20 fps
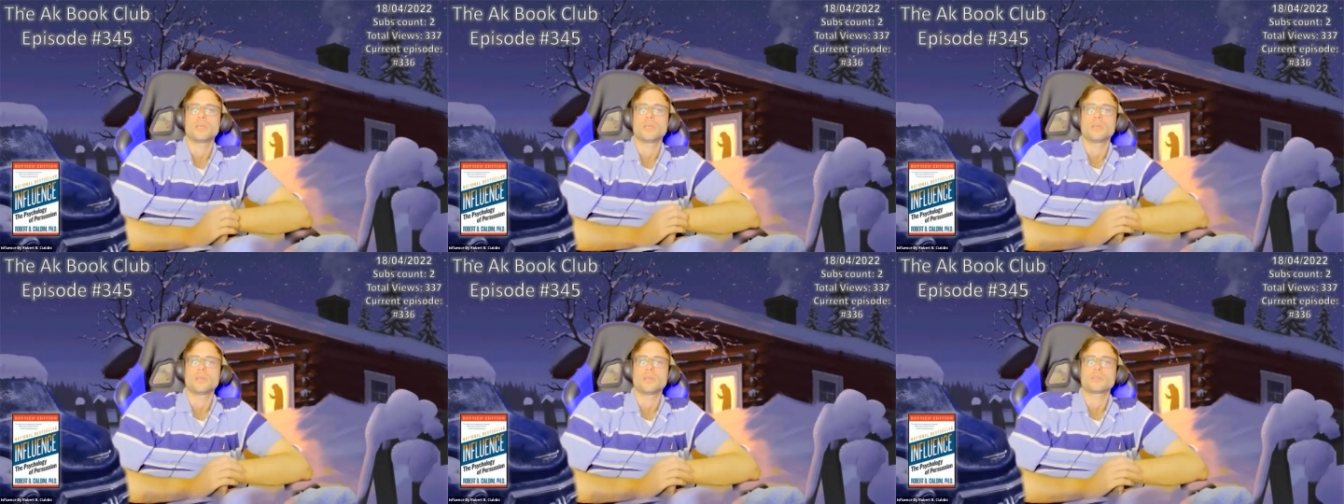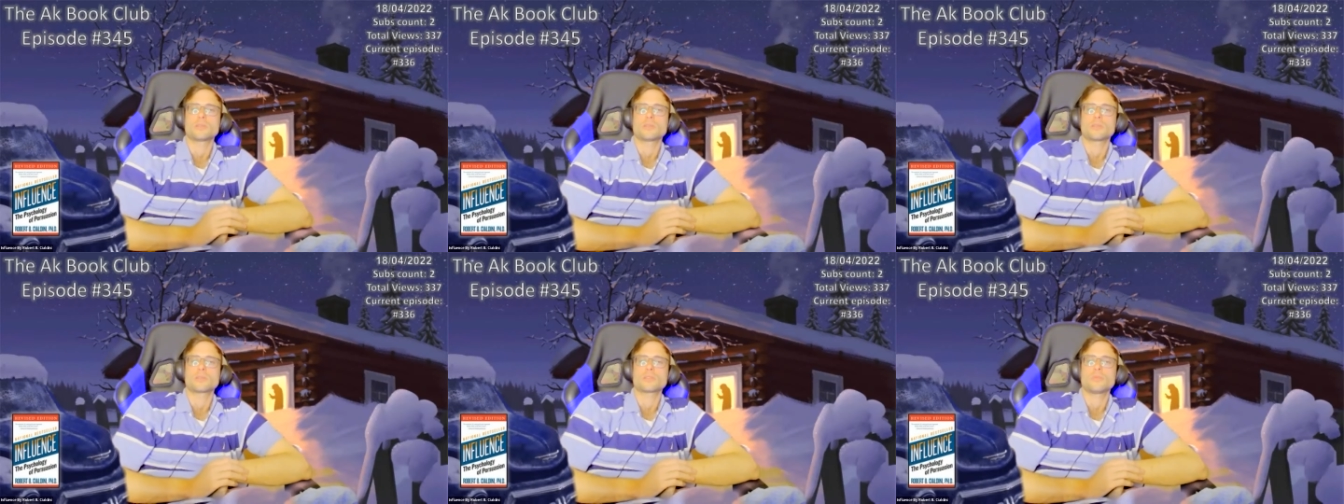
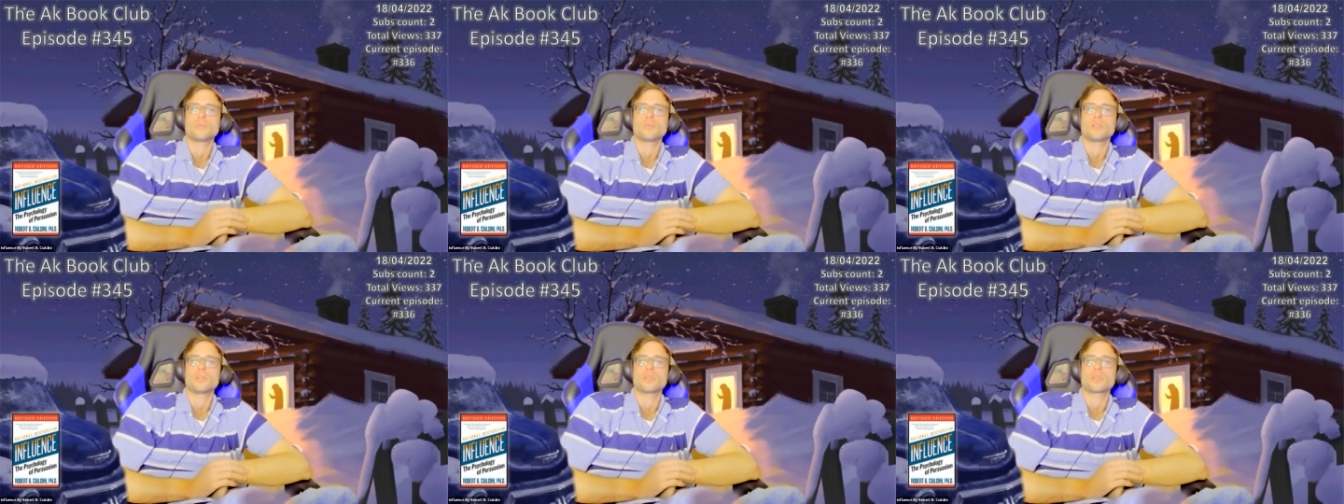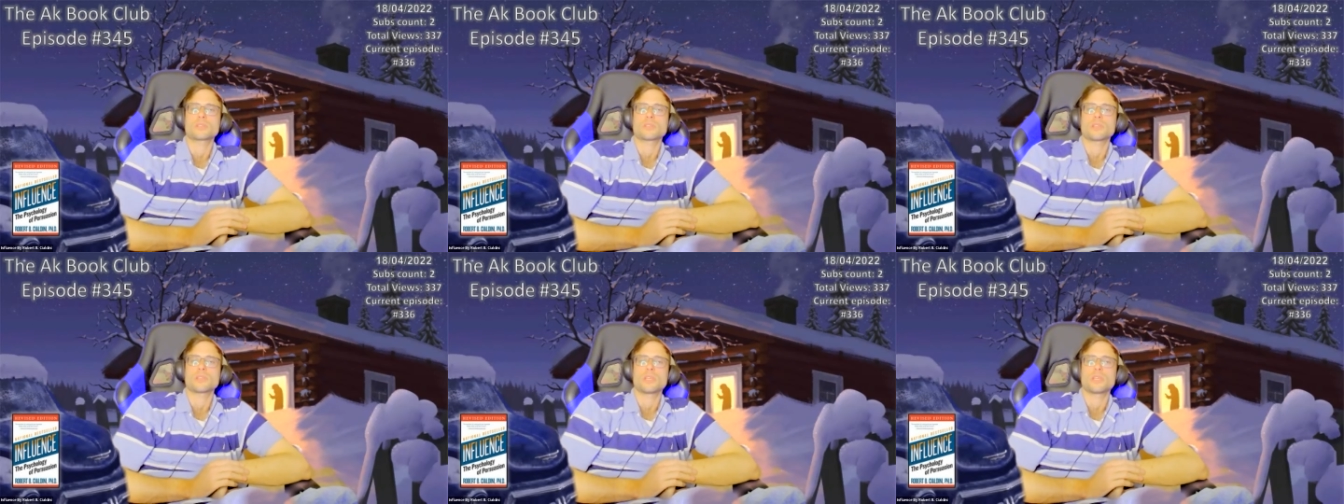Those
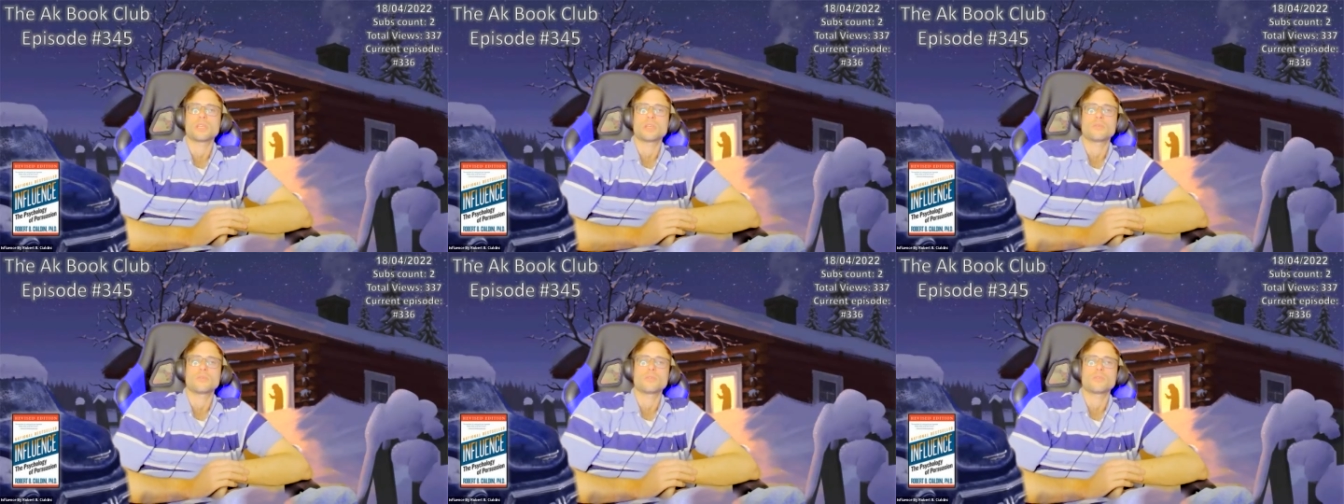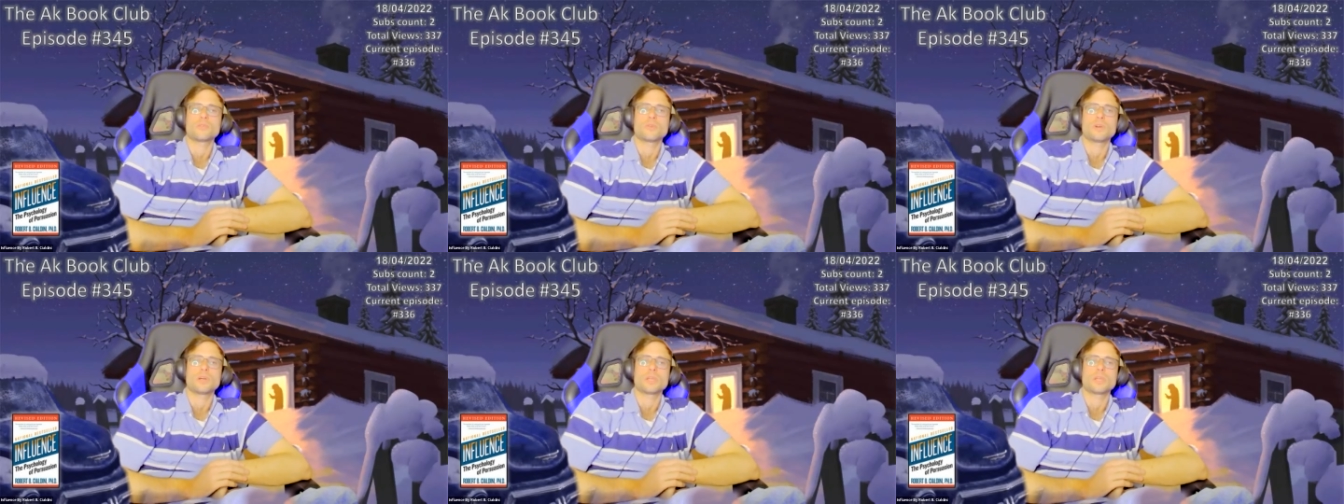homeowners who
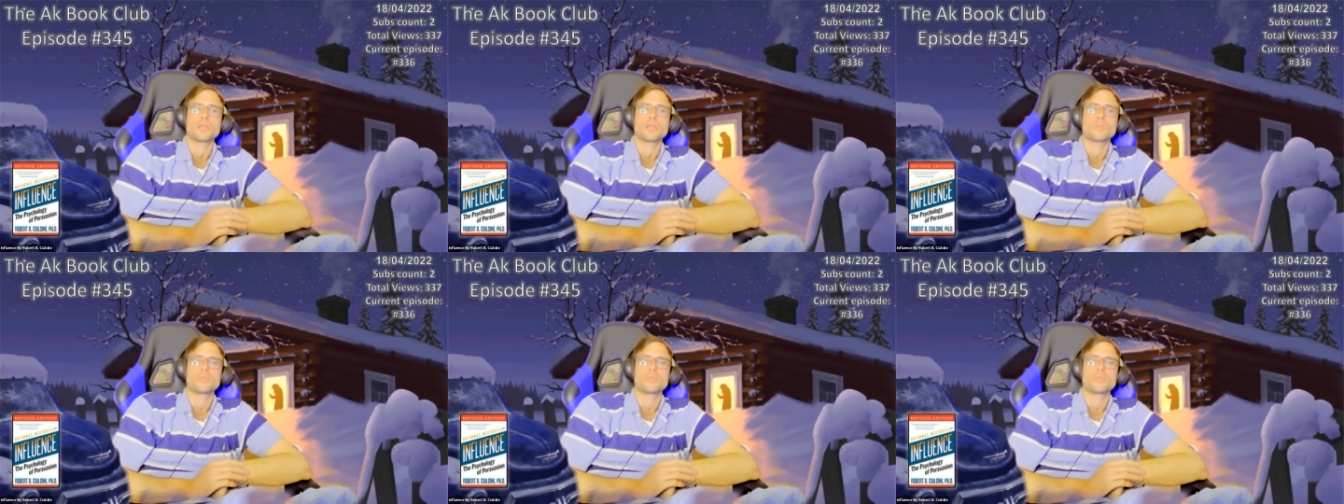were